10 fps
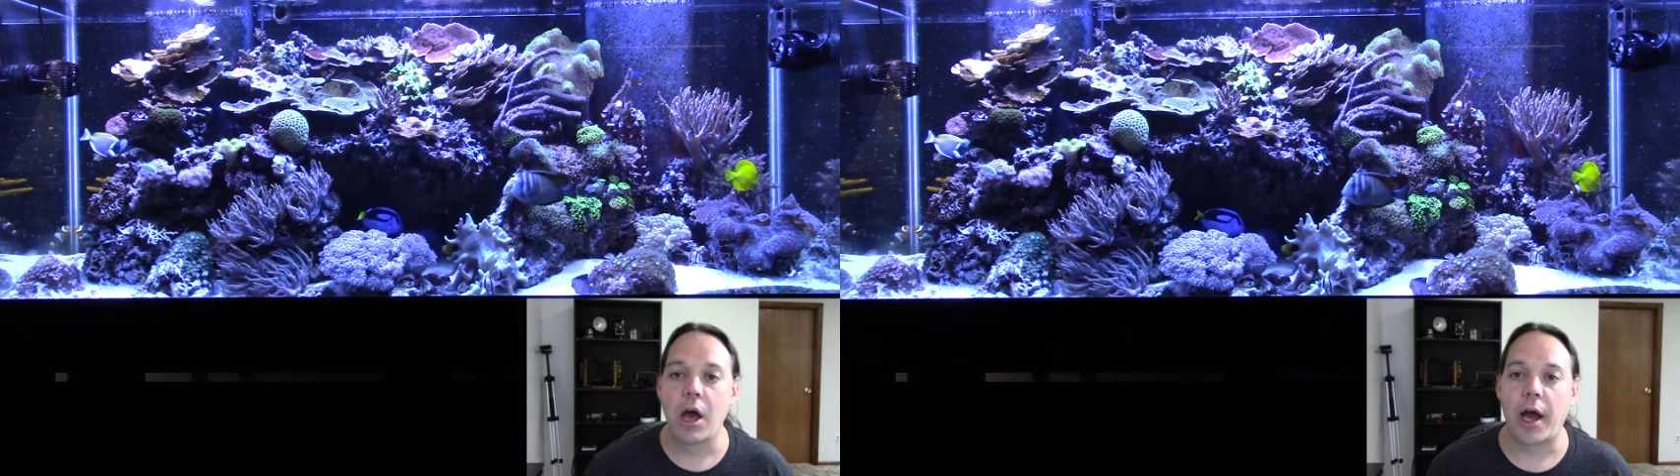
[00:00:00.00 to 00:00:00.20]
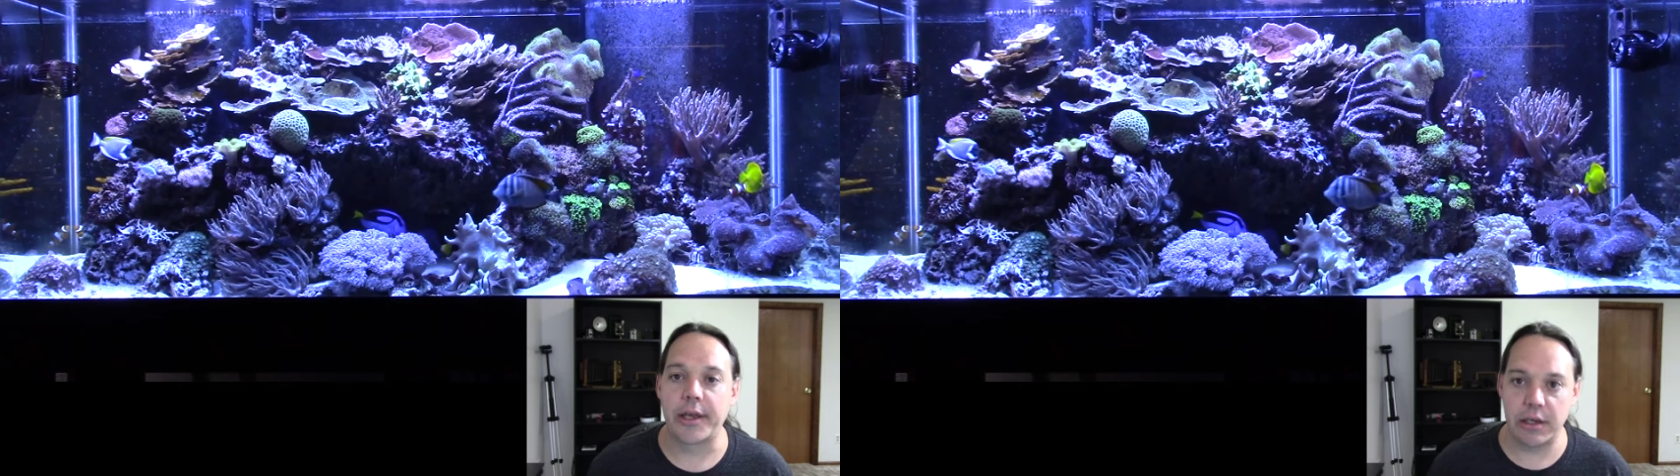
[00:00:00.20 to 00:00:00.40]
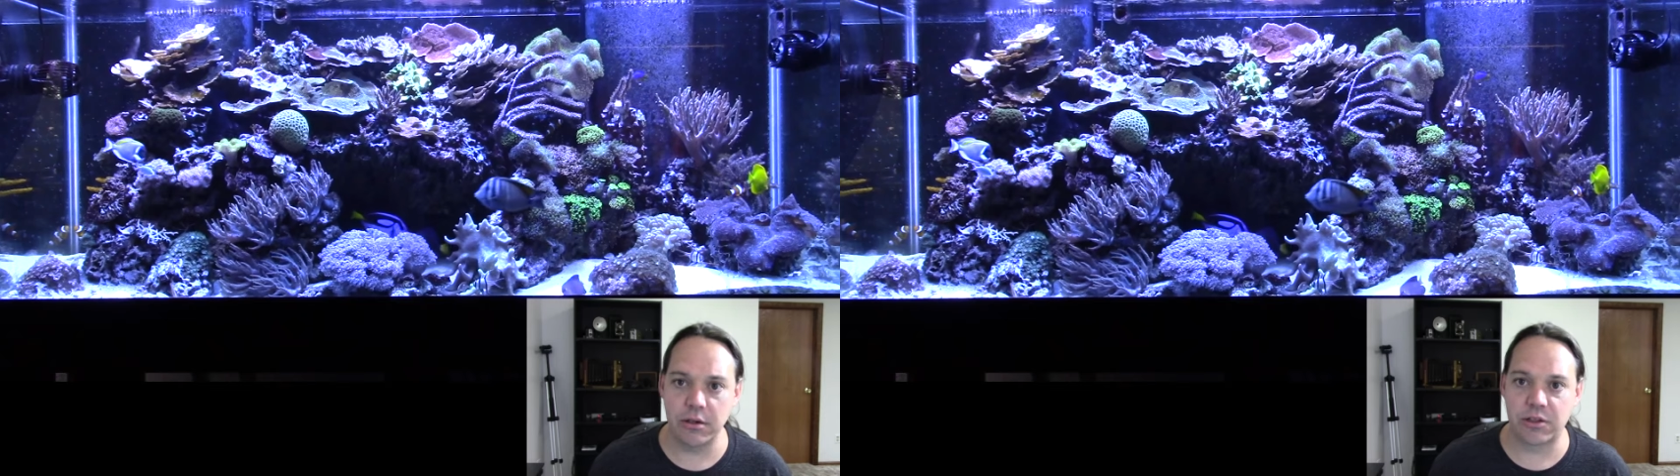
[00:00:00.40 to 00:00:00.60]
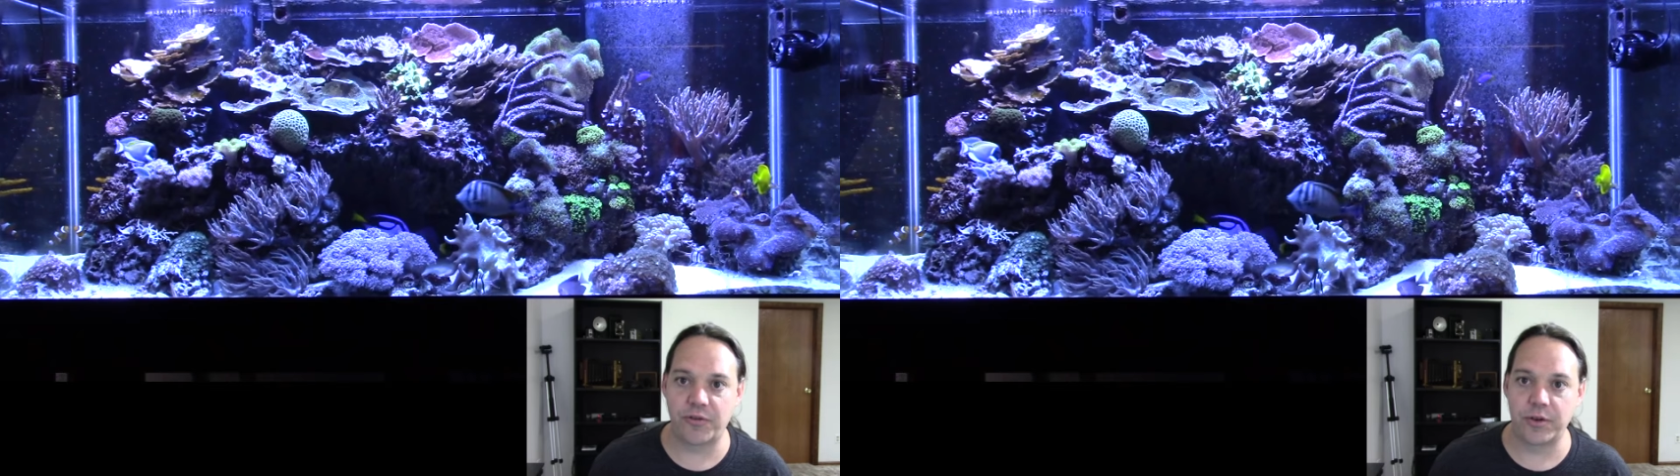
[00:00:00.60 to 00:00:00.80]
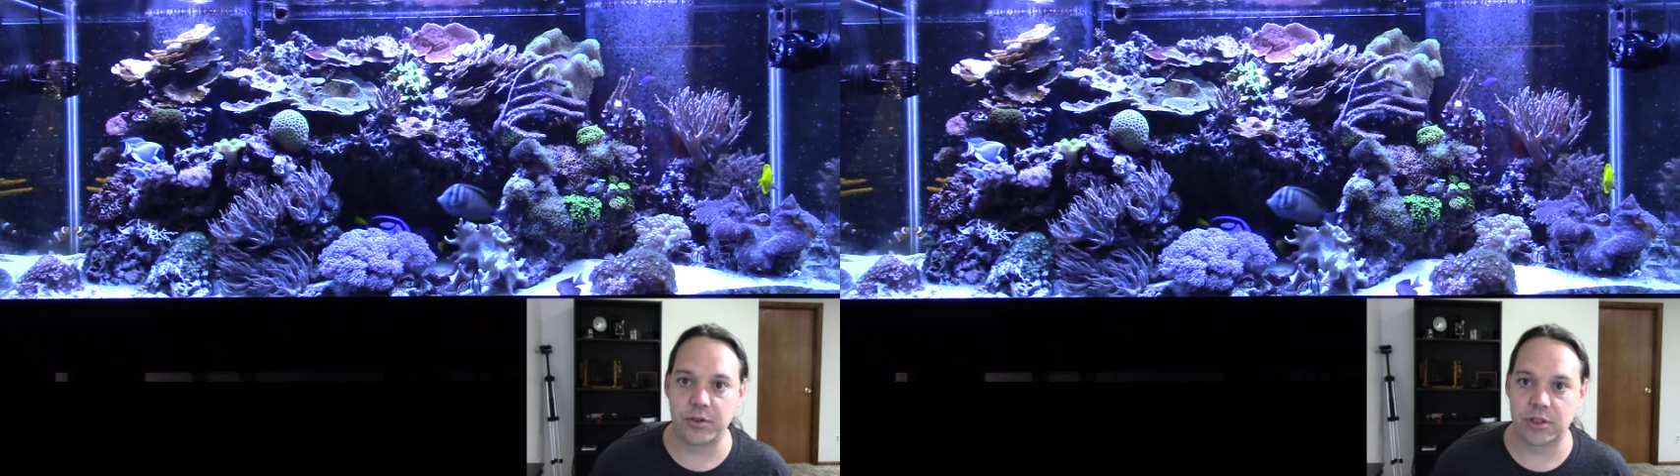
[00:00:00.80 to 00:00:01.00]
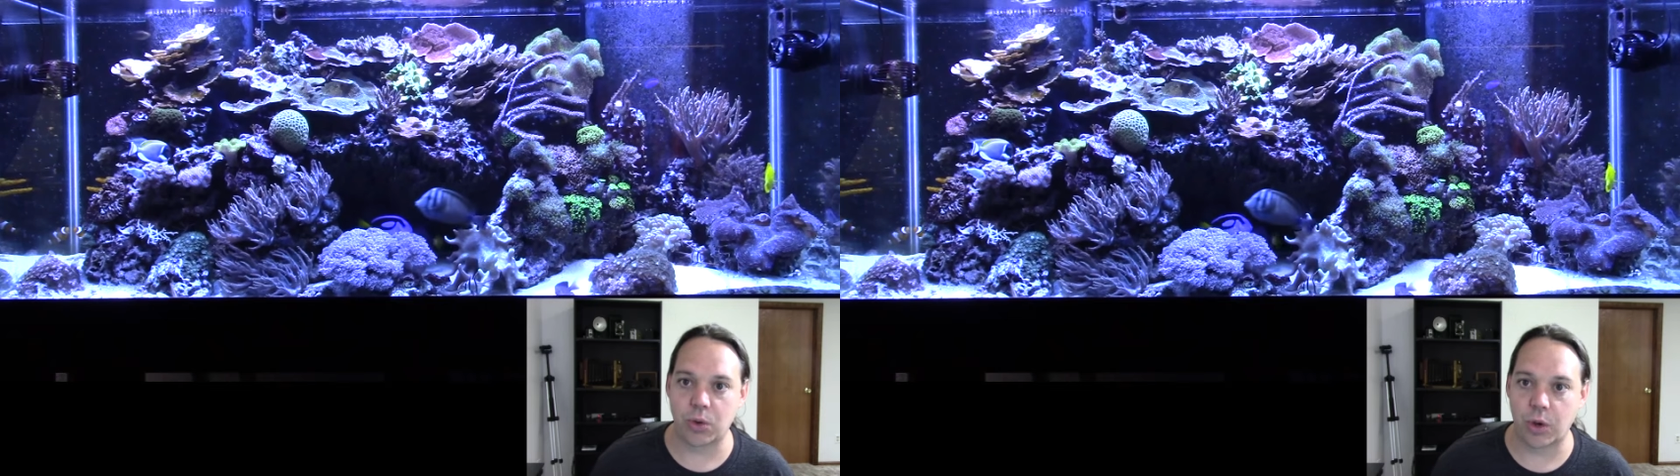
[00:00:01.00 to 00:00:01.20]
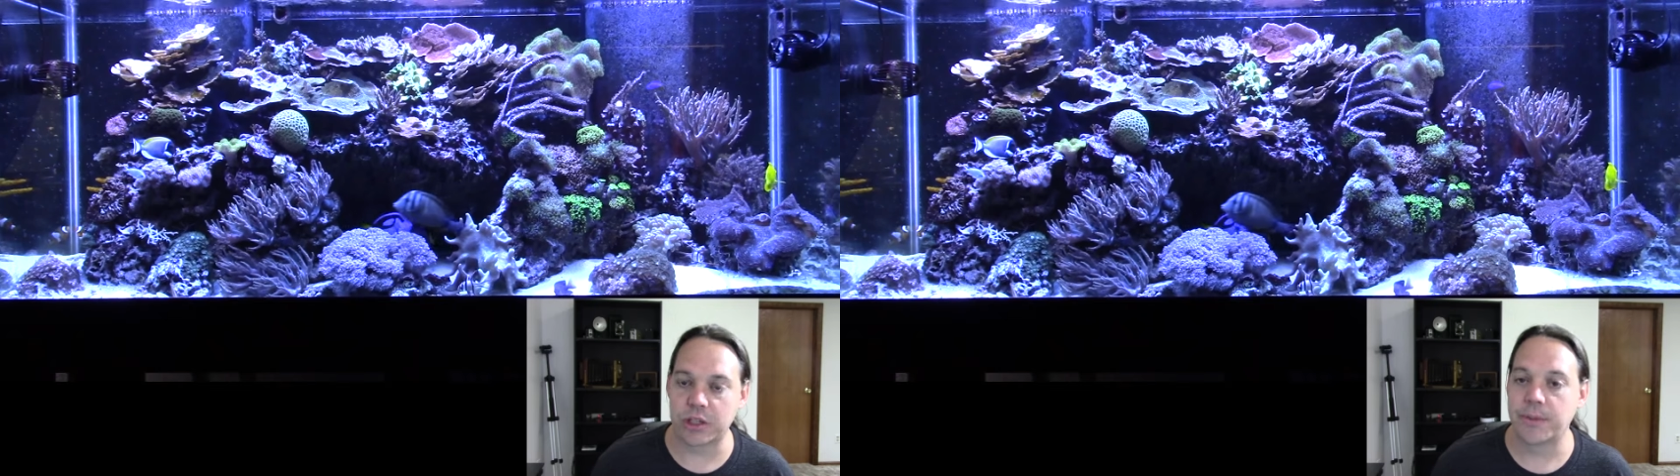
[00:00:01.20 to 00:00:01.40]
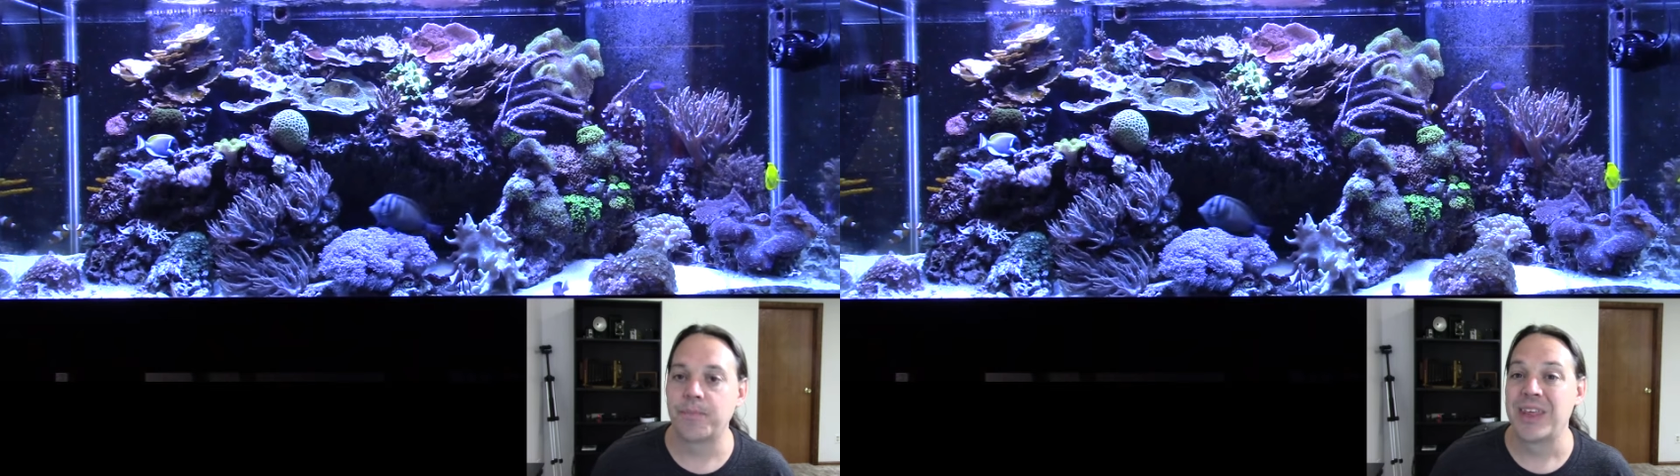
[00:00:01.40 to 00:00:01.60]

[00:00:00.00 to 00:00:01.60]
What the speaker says: a huge food source.